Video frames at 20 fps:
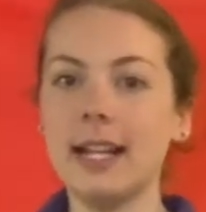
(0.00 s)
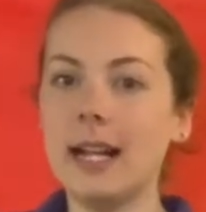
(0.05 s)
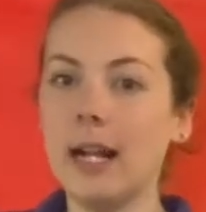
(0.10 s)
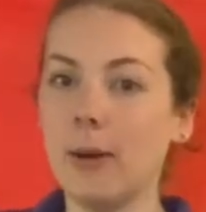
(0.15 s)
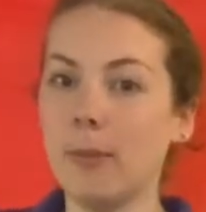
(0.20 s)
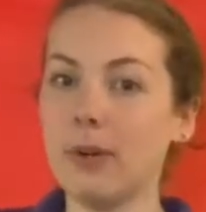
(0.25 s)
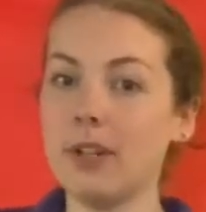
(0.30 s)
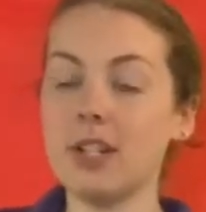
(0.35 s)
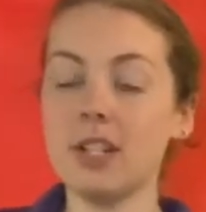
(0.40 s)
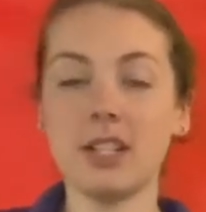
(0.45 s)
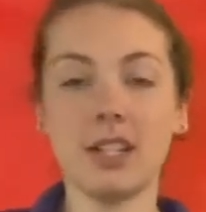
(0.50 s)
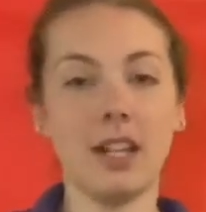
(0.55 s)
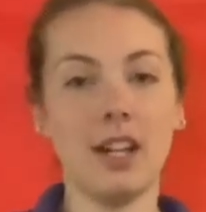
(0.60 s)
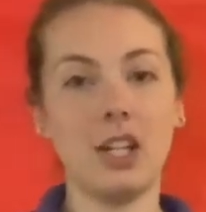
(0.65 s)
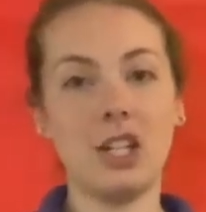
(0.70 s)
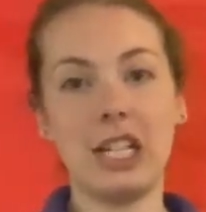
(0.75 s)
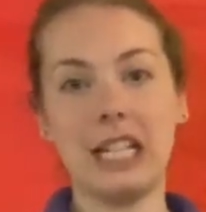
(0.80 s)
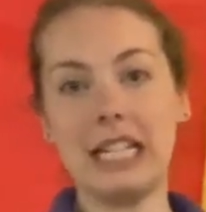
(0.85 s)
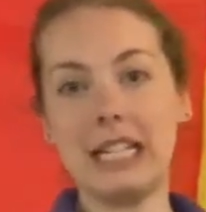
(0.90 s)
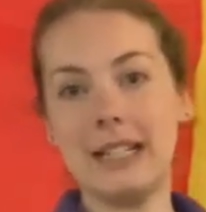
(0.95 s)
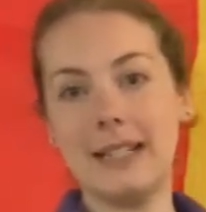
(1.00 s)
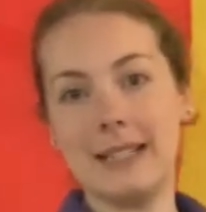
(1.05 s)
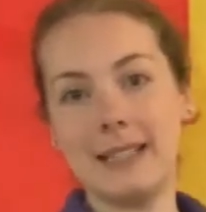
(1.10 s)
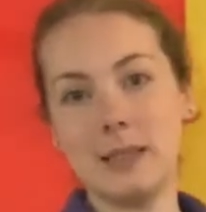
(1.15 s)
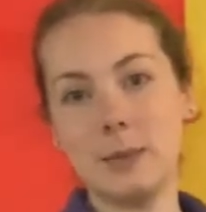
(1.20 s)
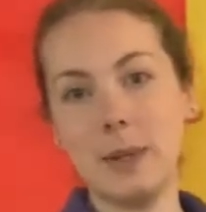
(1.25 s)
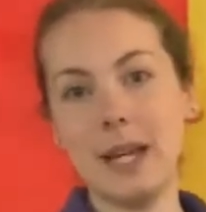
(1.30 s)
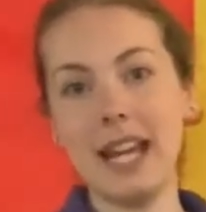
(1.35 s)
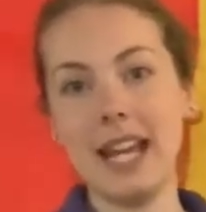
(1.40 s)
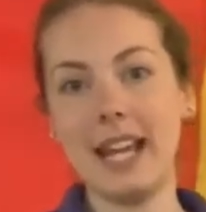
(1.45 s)
And we're just going to do a little
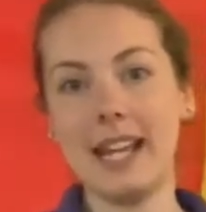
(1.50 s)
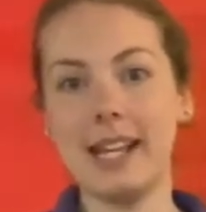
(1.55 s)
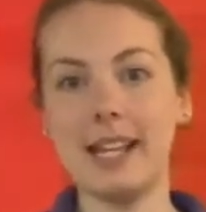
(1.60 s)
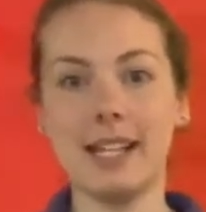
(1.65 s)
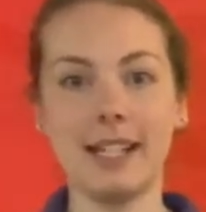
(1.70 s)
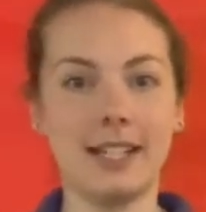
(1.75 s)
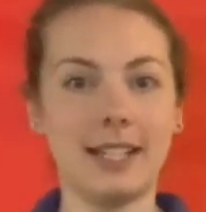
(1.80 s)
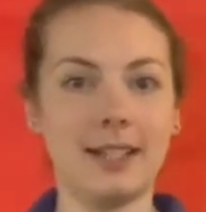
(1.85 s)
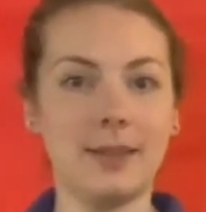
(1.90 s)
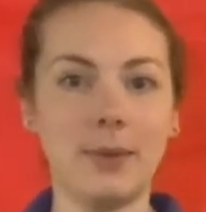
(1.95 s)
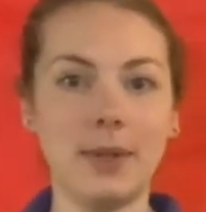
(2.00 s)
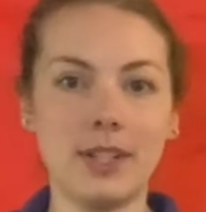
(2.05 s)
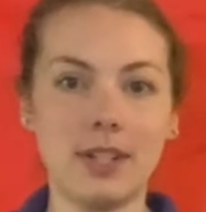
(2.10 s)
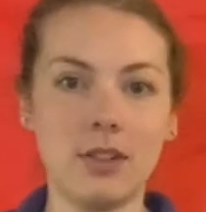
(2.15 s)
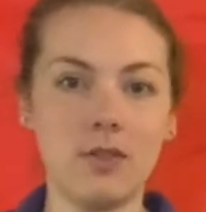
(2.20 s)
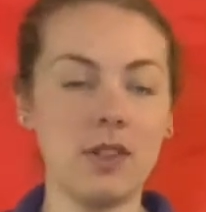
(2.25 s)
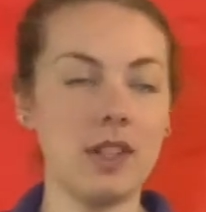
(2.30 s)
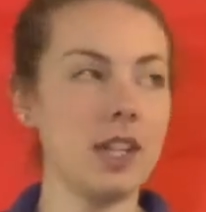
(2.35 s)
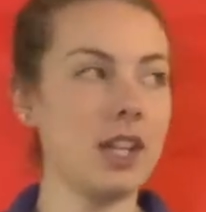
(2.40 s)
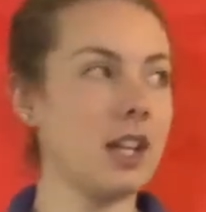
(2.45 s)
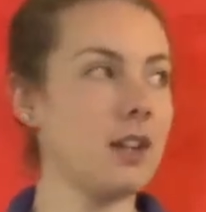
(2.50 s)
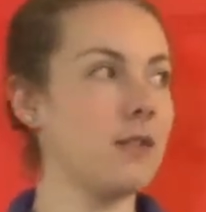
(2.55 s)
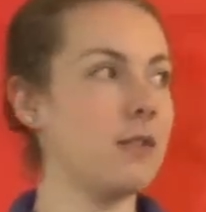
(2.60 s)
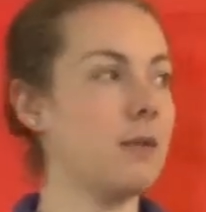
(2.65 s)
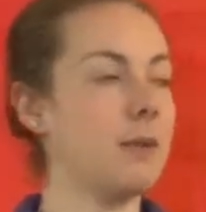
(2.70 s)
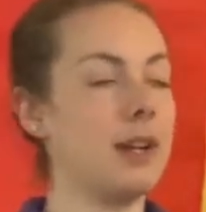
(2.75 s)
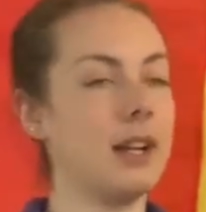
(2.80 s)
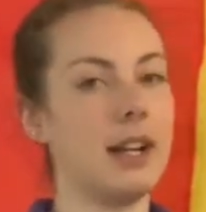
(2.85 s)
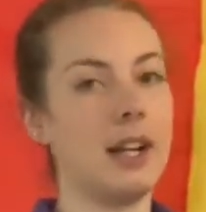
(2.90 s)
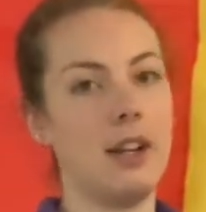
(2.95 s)
sway, which is really good for
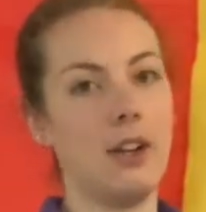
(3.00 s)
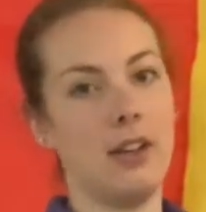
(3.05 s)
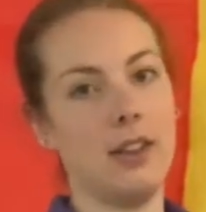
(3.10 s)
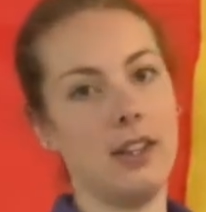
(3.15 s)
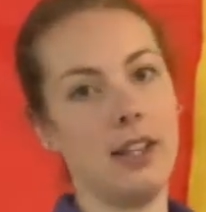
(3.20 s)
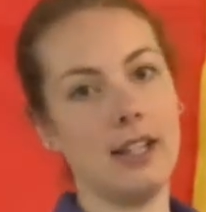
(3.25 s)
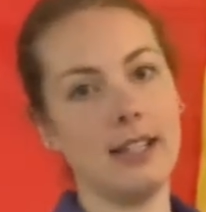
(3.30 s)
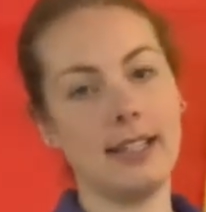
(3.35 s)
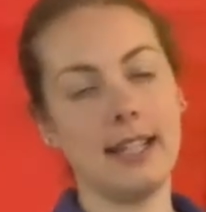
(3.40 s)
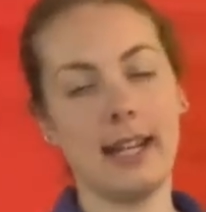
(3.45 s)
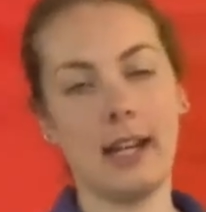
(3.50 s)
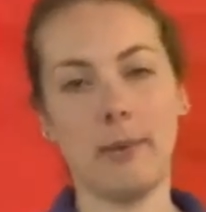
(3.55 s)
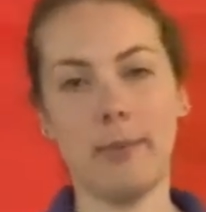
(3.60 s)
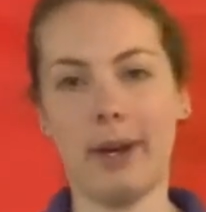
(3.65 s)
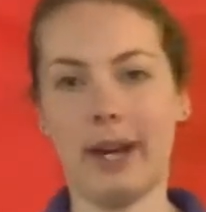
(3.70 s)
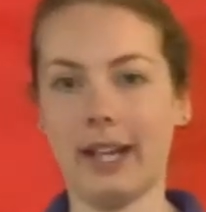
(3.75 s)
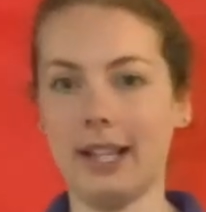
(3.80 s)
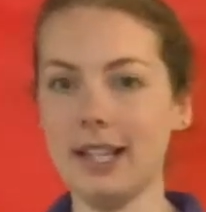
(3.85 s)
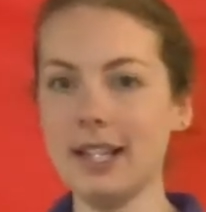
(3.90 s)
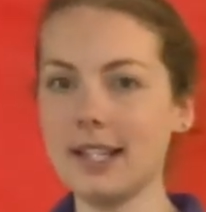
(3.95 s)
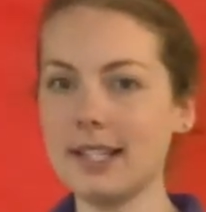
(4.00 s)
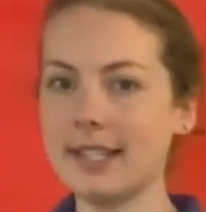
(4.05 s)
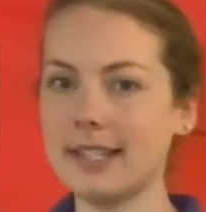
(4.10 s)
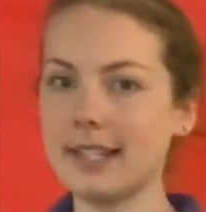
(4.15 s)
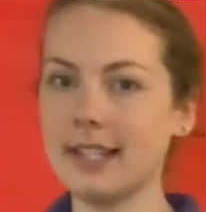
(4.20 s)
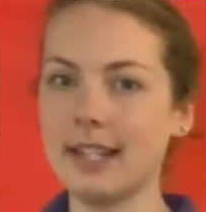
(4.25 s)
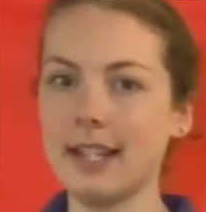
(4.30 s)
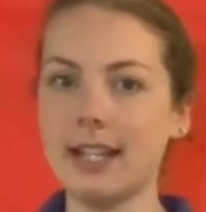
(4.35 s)
working on things like our balance.